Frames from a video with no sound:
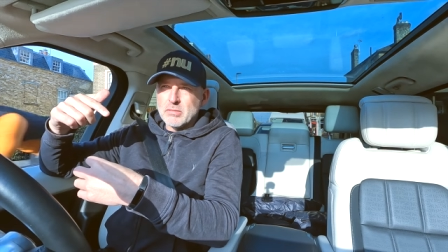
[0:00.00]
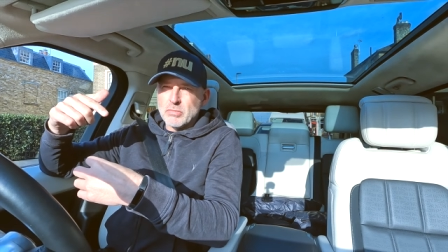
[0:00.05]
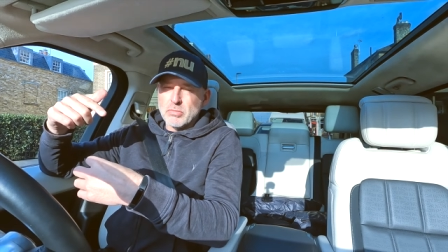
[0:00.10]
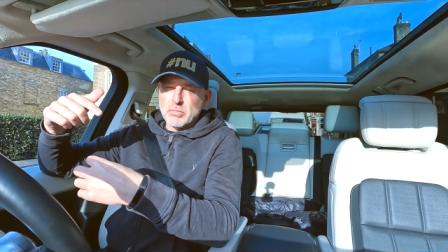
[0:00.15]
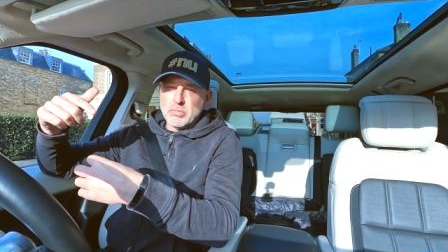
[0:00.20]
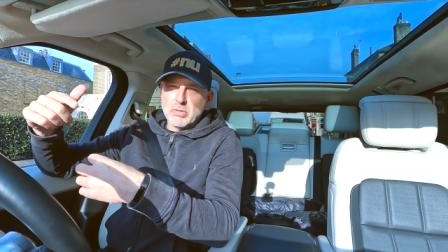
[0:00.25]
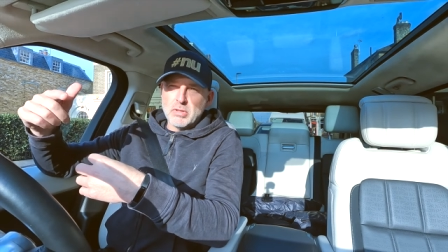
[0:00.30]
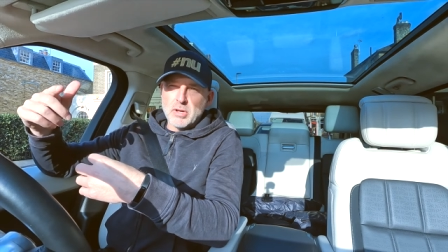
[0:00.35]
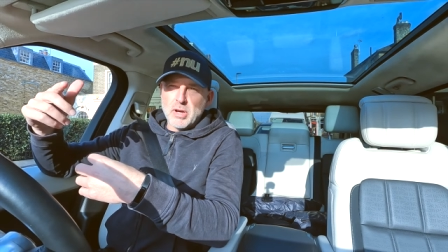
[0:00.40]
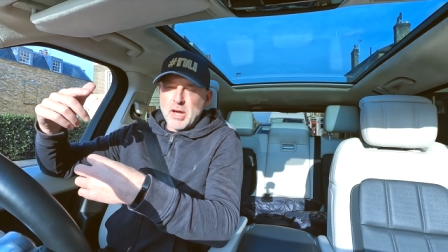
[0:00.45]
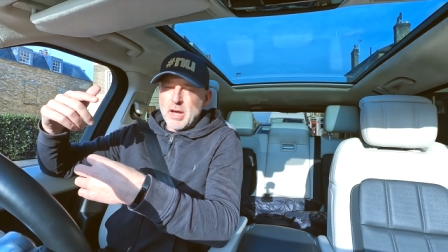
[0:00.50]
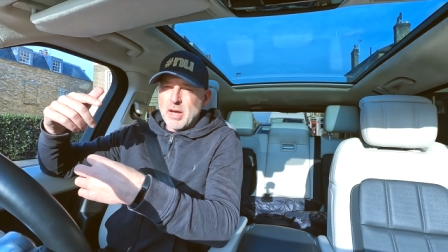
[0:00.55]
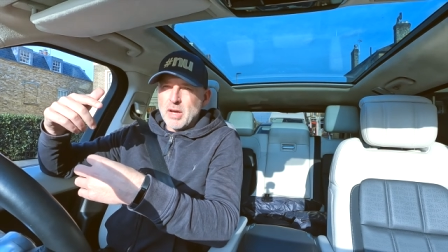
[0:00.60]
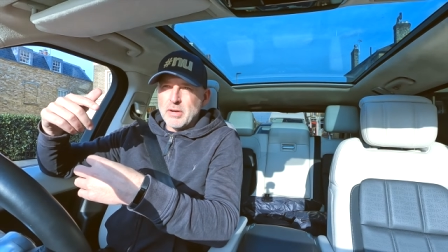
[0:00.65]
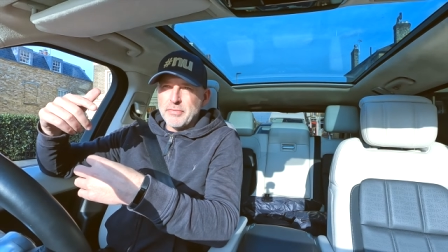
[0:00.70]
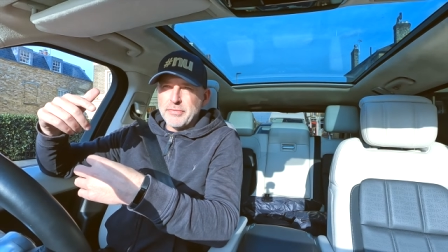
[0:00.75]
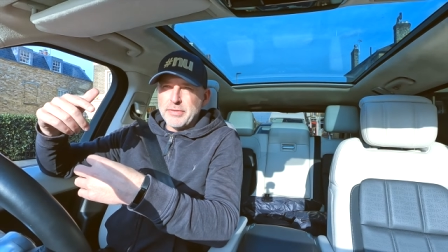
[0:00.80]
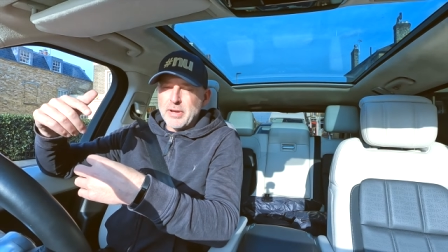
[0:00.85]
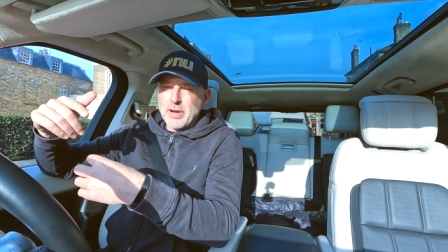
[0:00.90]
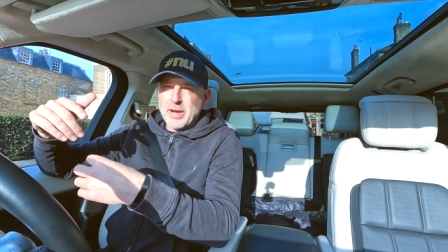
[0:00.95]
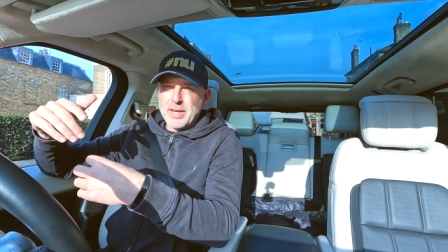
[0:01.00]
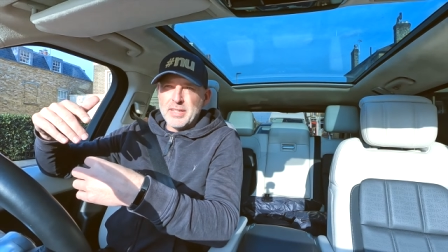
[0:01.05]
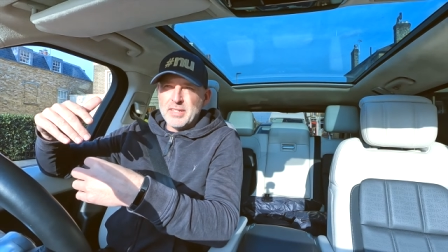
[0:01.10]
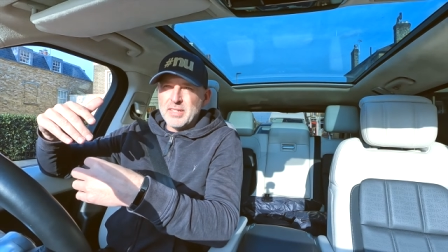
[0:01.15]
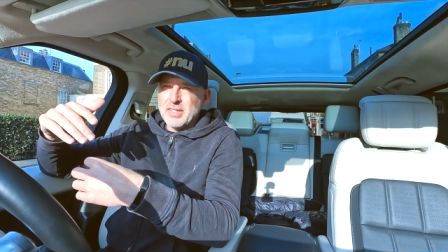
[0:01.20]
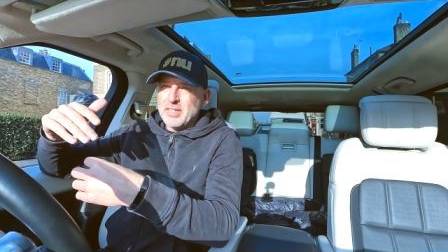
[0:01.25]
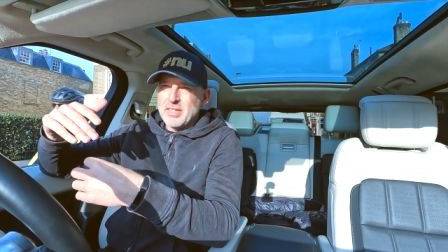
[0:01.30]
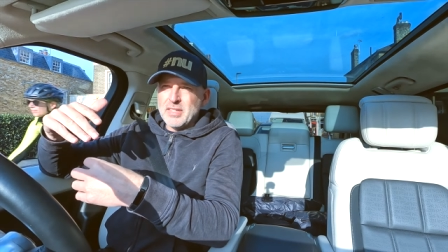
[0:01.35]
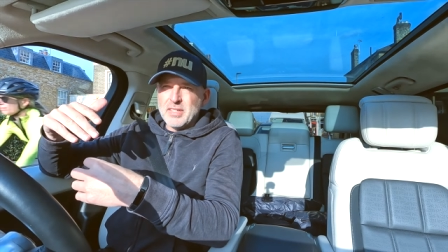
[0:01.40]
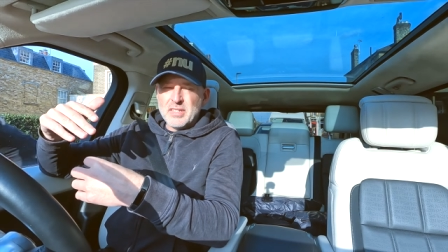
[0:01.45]
or not
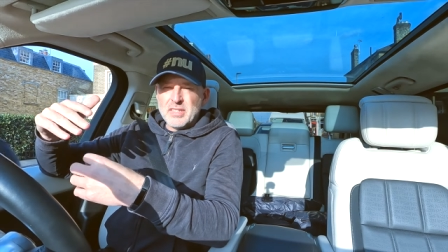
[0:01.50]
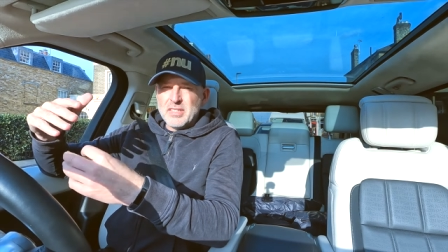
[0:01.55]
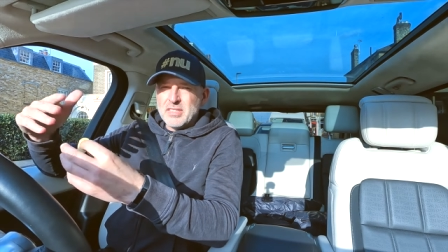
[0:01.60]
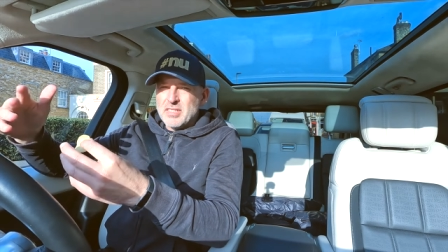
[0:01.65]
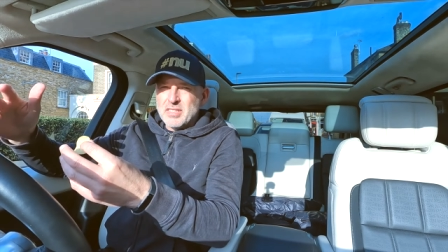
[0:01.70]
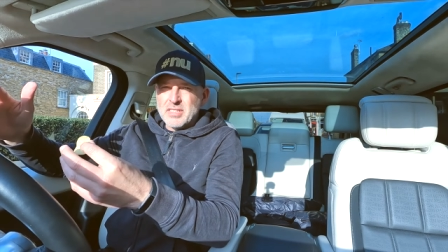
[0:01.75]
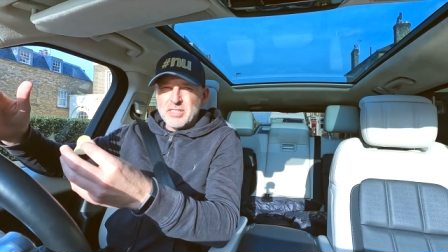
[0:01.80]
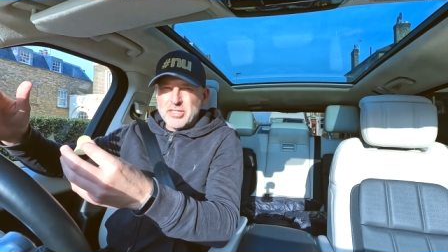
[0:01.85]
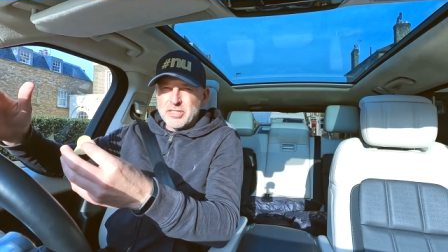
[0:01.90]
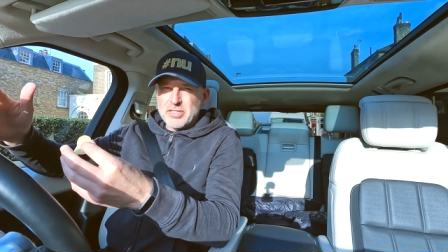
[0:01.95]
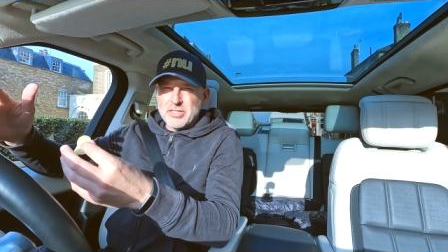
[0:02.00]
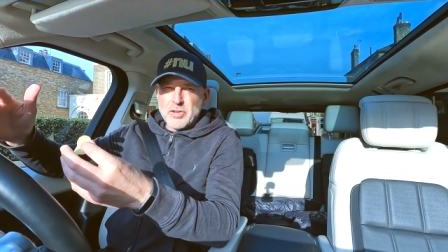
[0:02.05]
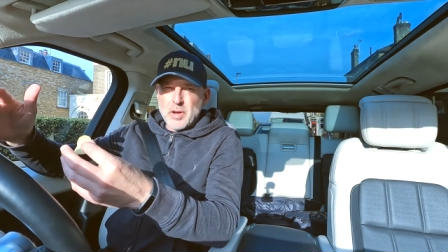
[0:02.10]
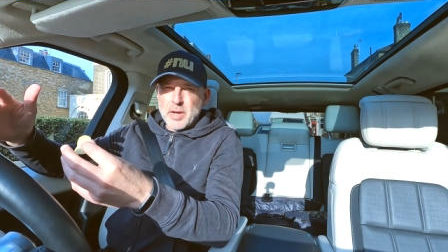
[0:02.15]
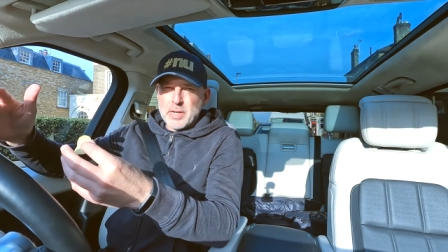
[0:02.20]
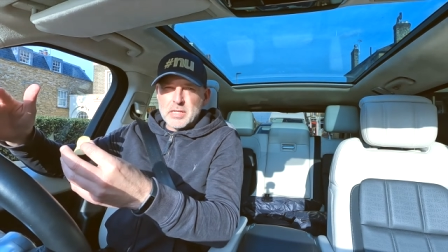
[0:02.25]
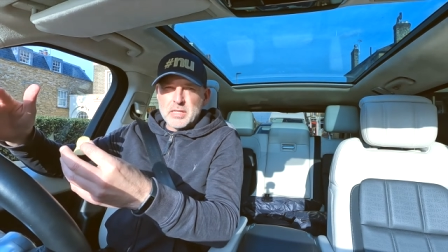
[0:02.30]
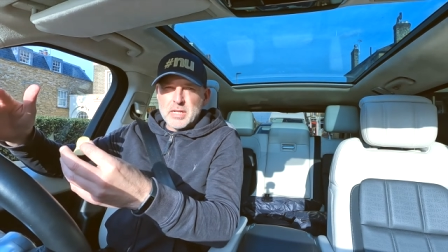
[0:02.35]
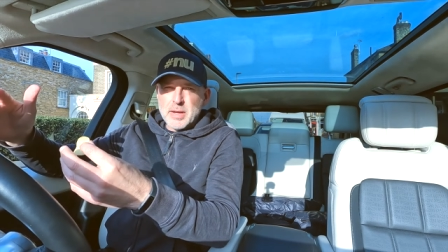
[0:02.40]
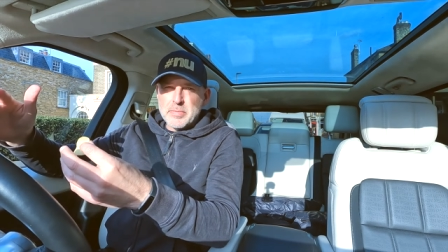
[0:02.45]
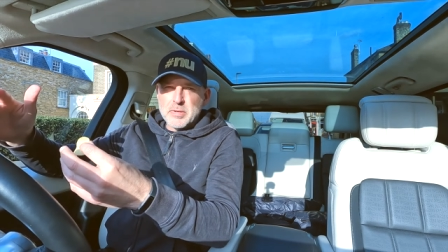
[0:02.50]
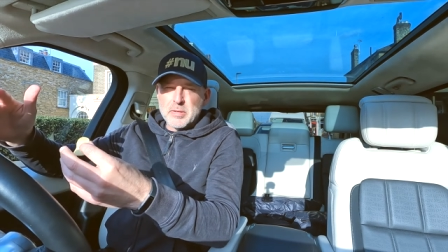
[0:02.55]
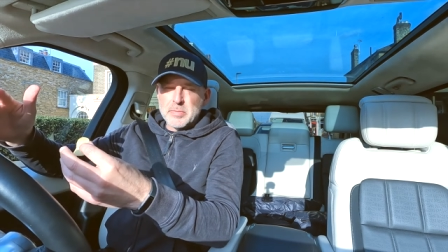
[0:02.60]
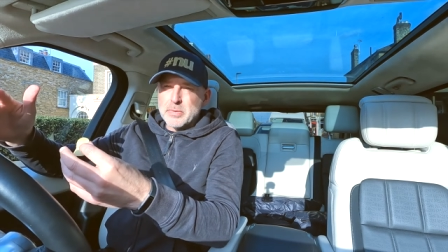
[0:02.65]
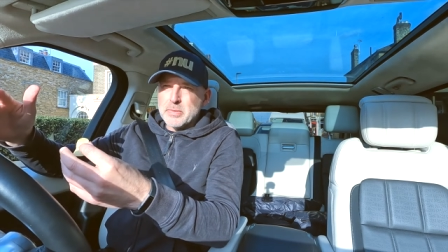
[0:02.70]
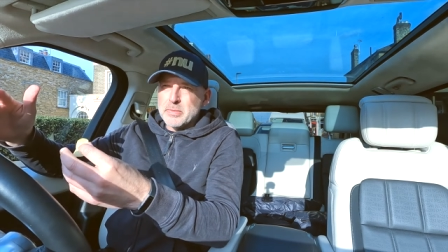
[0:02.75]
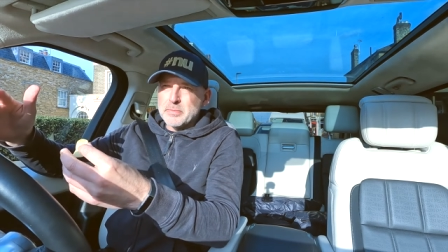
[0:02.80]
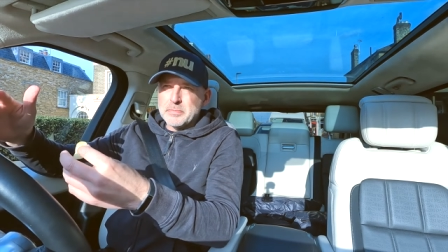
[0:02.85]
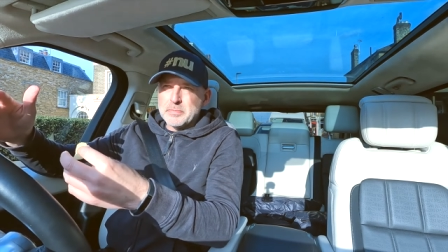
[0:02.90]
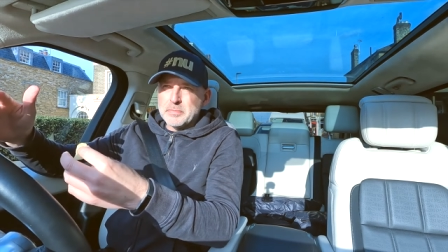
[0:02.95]
9:30, is just not
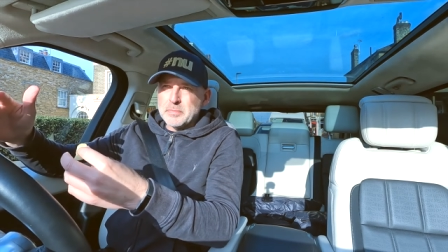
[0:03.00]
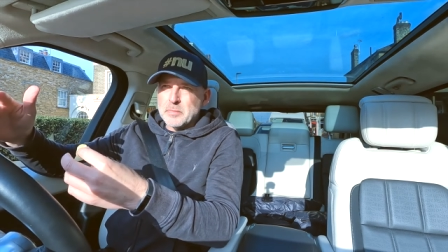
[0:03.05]
acceptable.